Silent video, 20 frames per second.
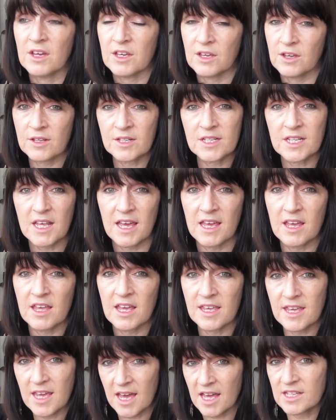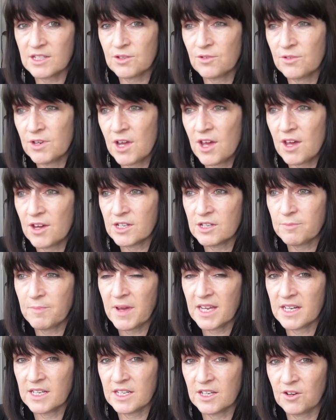you can say yes or no
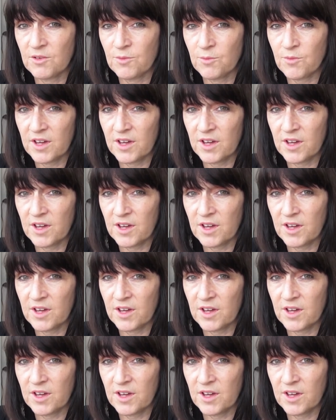depending on